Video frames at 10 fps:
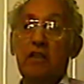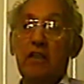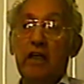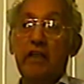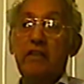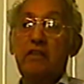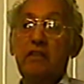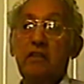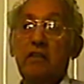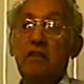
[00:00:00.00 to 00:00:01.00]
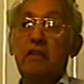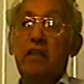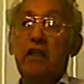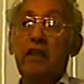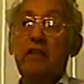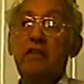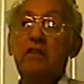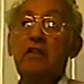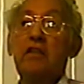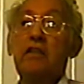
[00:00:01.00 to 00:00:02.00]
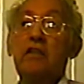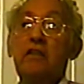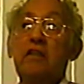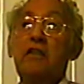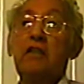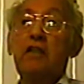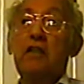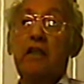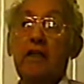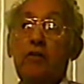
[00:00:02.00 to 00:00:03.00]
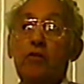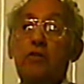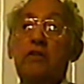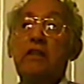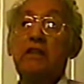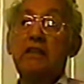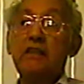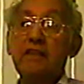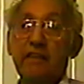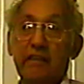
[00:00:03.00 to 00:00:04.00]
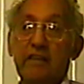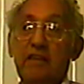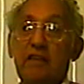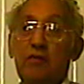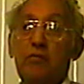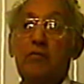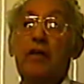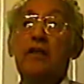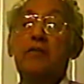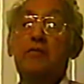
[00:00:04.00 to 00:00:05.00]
aunt and uncle Ernie, my